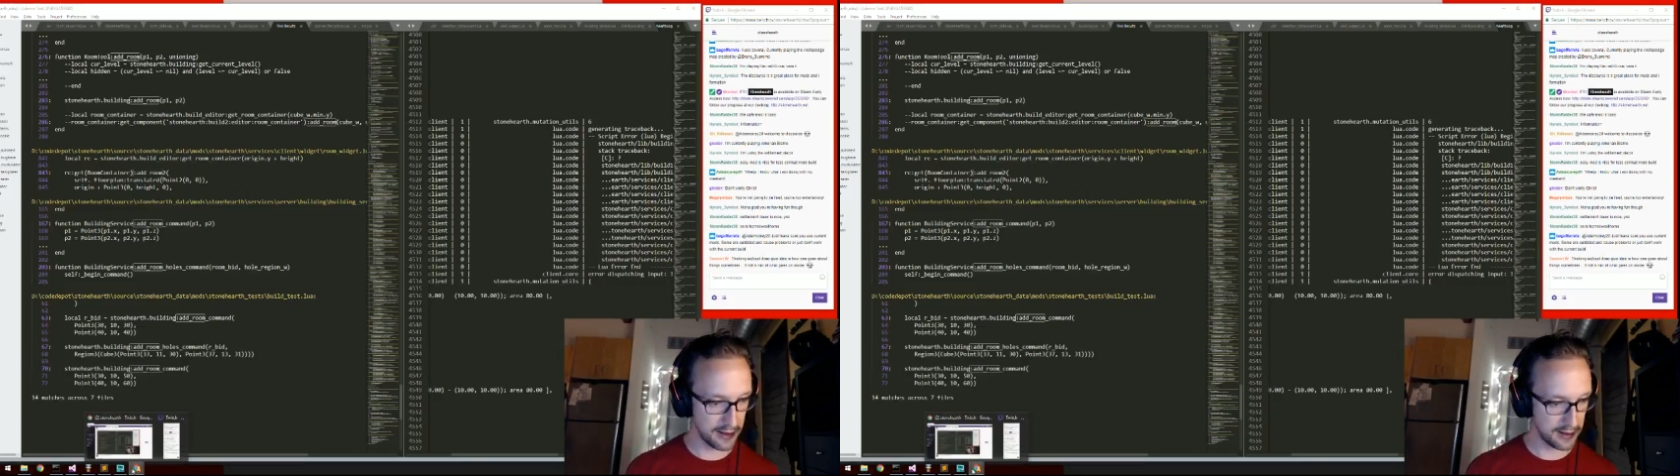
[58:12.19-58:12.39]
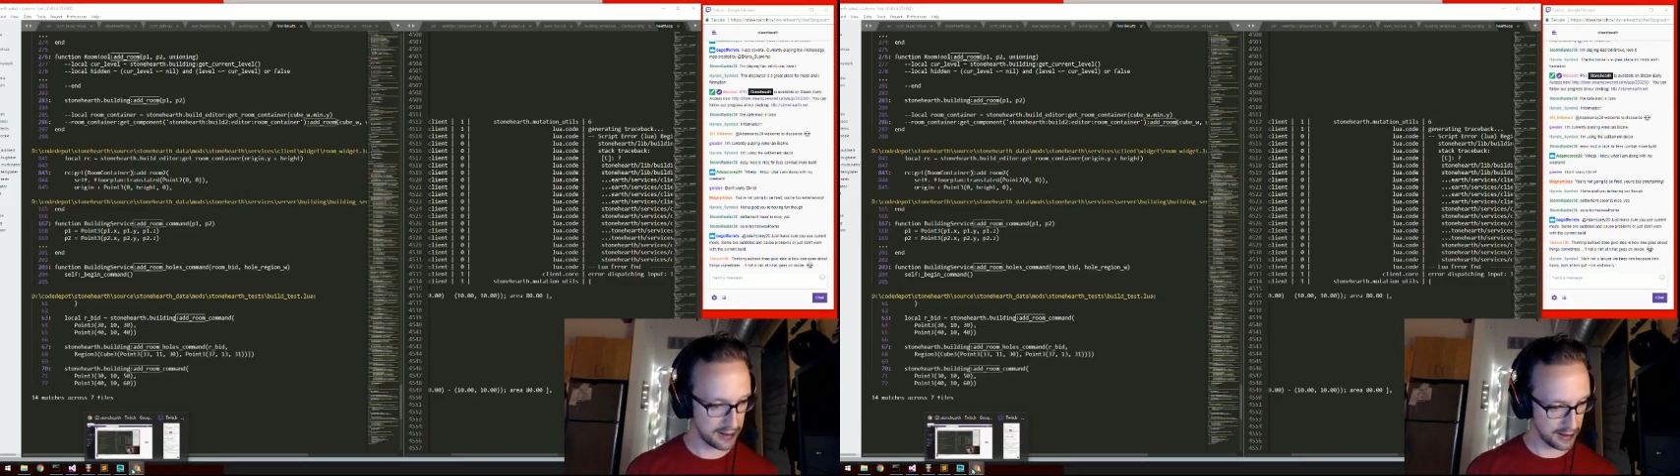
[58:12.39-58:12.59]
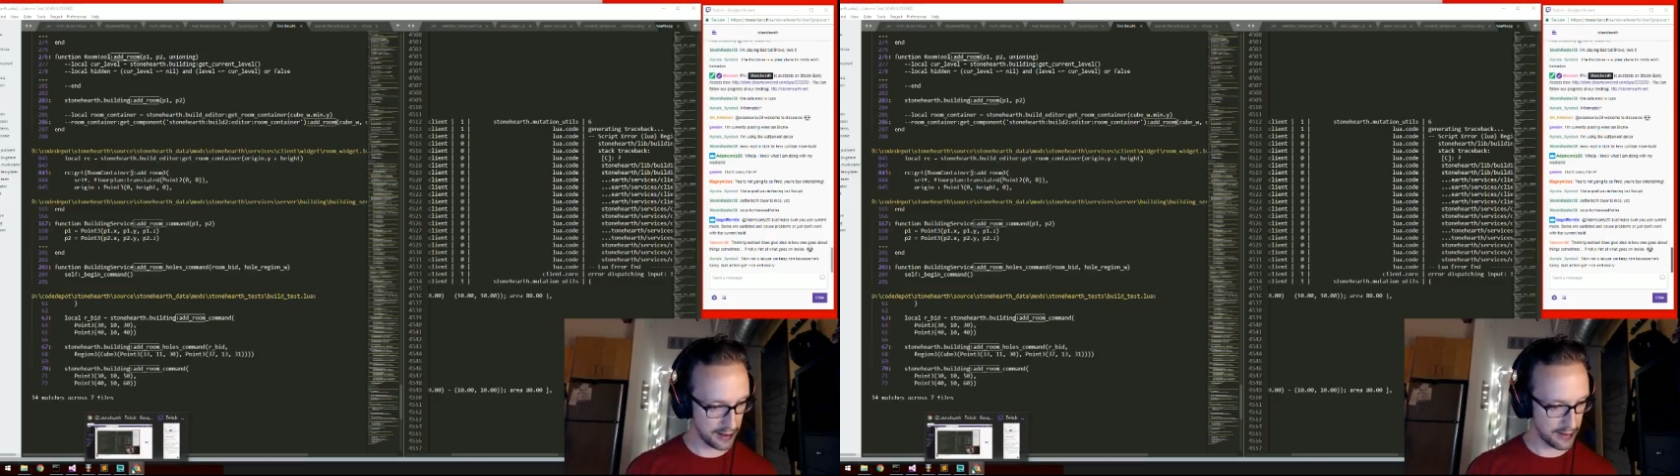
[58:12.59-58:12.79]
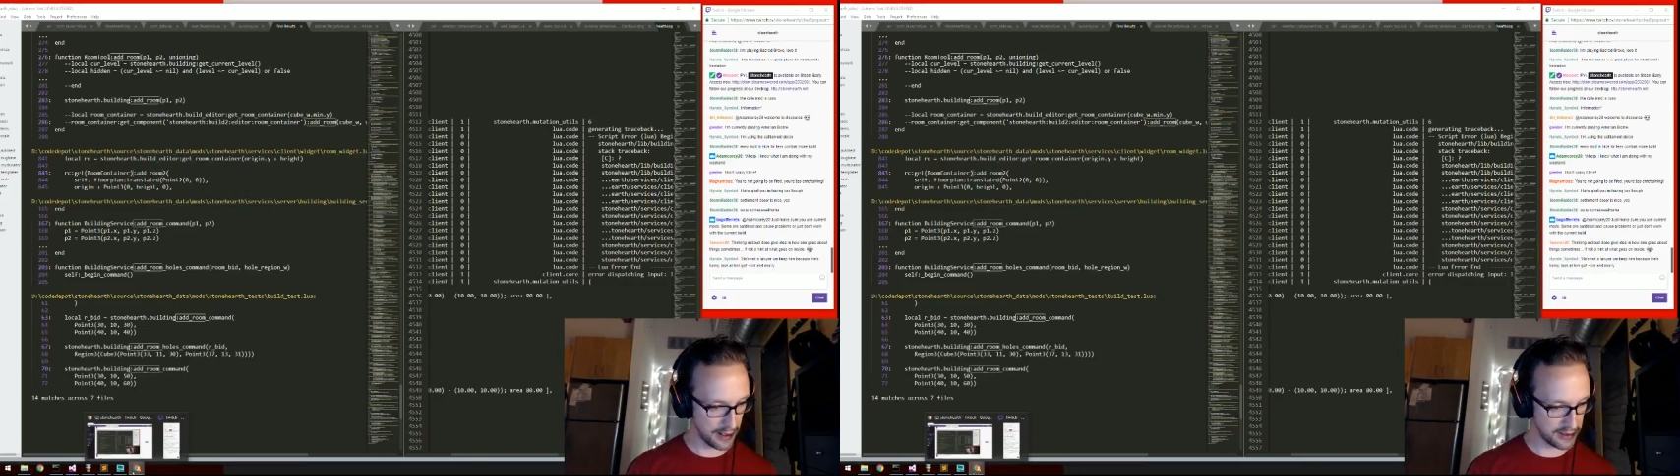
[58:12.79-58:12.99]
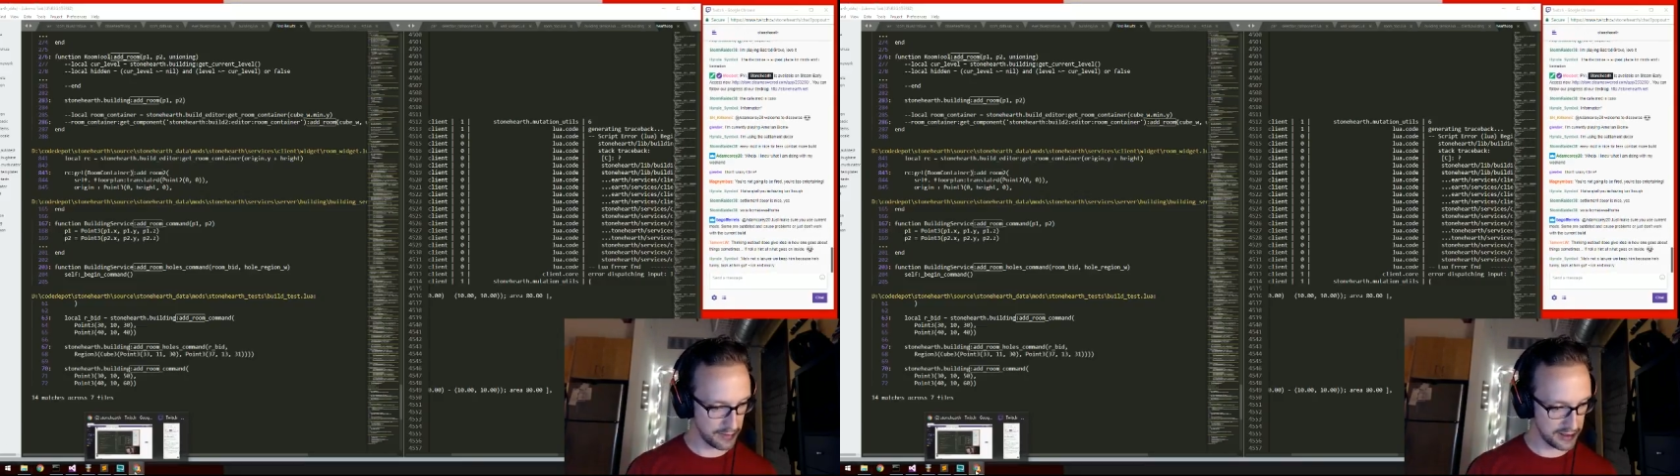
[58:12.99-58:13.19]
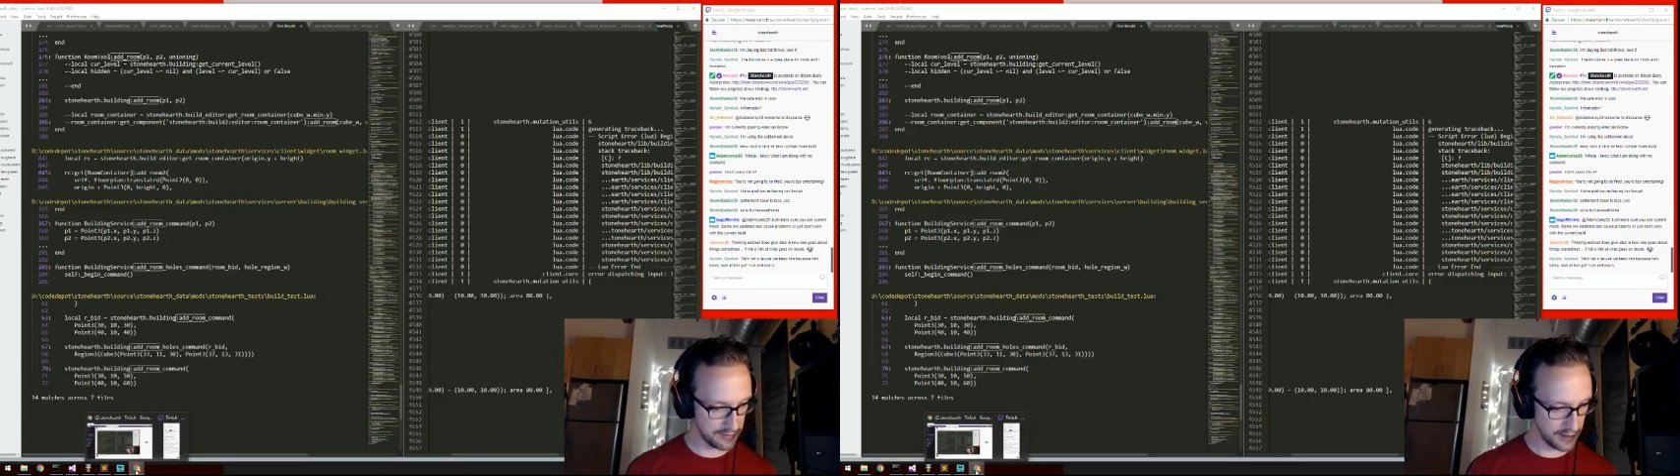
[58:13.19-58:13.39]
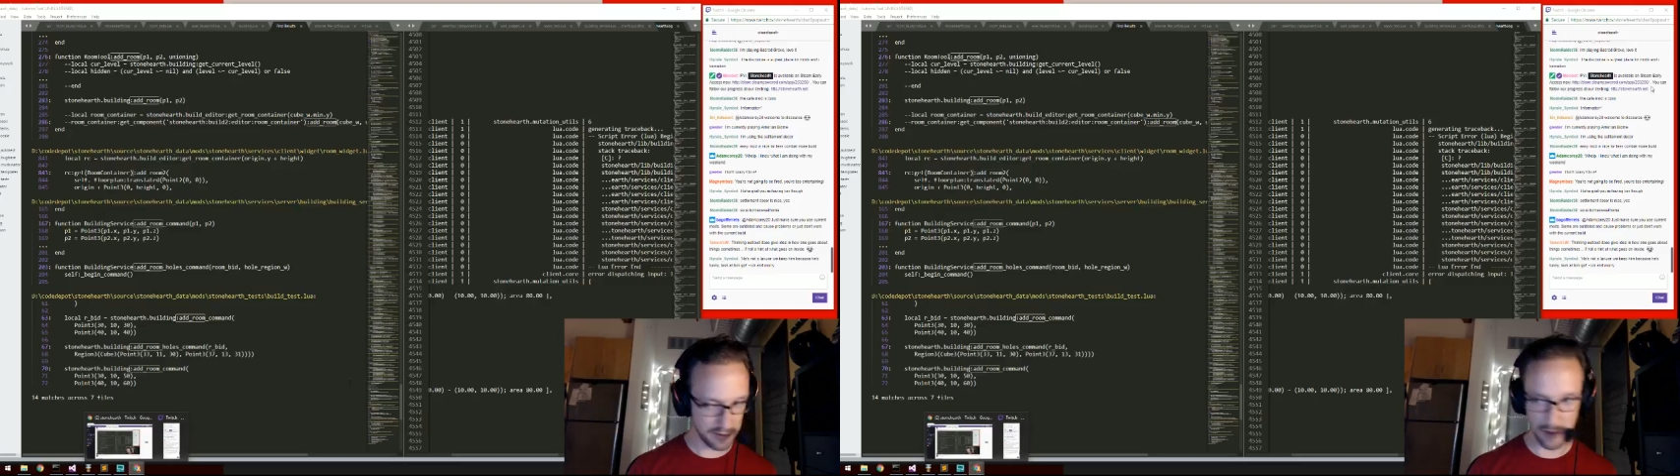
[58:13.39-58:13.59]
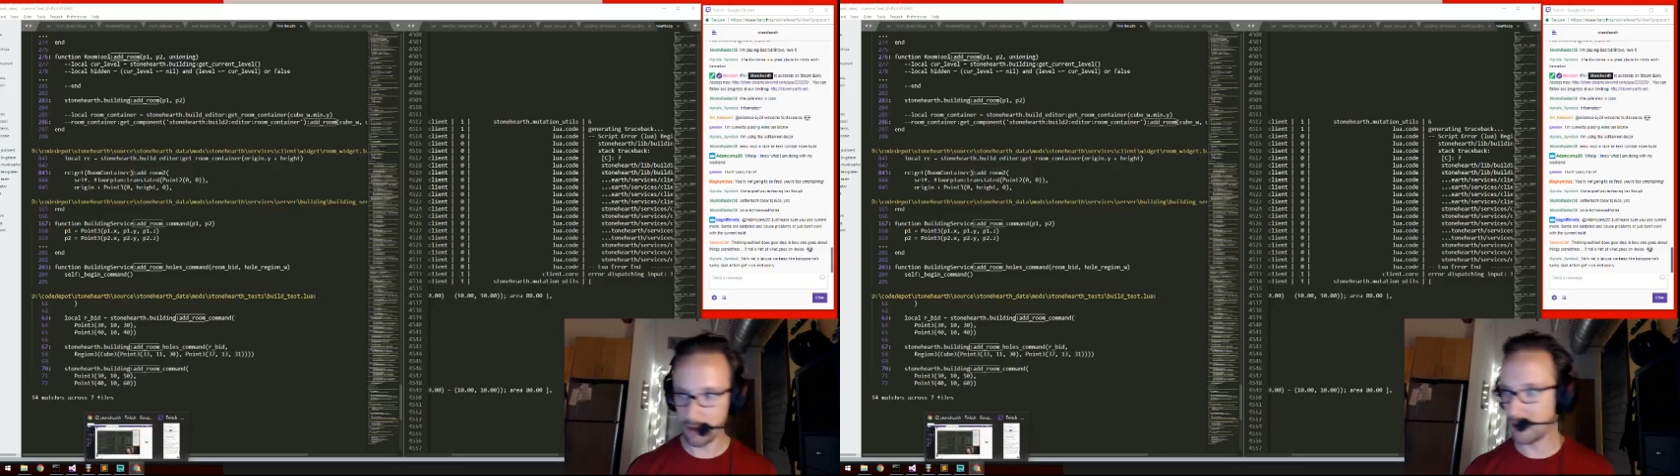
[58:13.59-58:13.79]
Say I should be
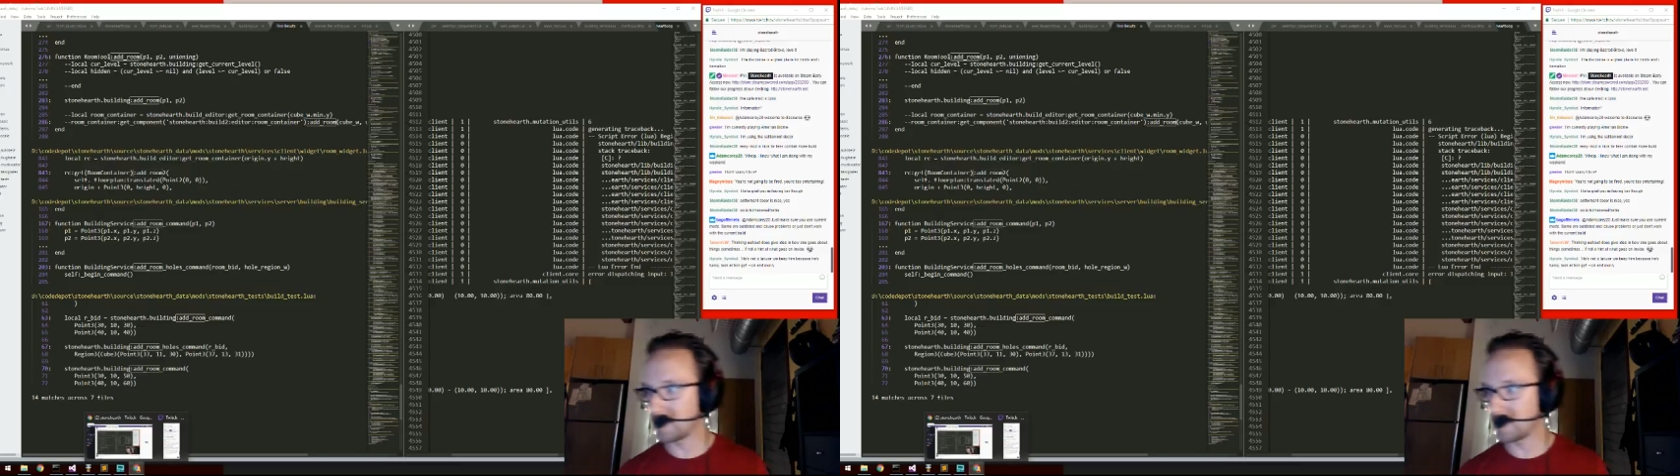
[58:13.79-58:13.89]
more up